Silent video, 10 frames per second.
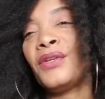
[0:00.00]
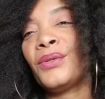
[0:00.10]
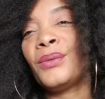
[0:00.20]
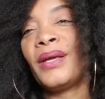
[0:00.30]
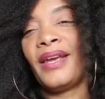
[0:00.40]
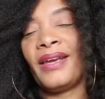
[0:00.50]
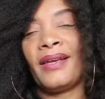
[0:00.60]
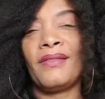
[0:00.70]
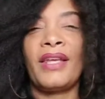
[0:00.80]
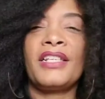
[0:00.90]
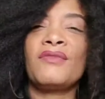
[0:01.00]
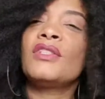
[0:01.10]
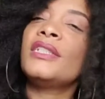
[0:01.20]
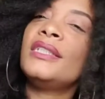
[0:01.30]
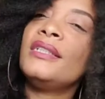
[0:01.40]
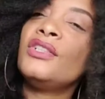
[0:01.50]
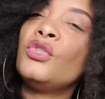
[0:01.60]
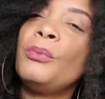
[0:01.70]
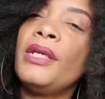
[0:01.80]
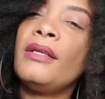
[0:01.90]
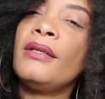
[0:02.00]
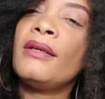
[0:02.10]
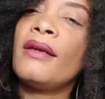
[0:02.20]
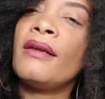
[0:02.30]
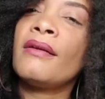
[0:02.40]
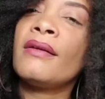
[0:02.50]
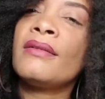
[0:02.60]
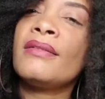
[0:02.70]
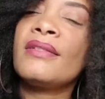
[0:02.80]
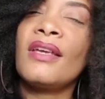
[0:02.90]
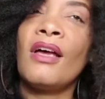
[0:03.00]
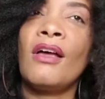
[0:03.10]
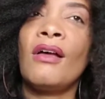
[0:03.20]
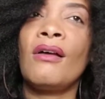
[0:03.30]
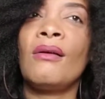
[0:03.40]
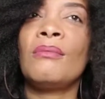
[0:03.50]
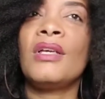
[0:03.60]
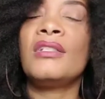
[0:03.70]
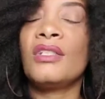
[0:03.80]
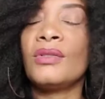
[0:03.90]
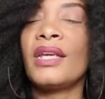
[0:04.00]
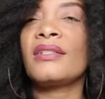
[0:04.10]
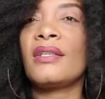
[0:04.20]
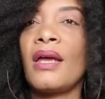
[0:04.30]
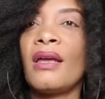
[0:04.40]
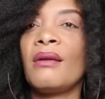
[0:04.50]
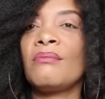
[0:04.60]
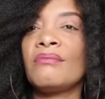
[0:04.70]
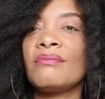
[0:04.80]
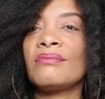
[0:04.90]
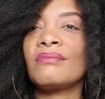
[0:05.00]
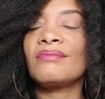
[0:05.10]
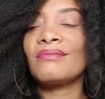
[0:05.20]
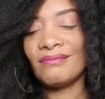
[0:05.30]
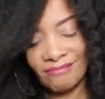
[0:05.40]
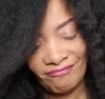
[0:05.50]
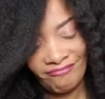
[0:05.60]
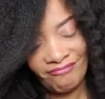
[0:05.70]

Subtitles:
Guys, I love you, and thanks for listening to me, and until next time,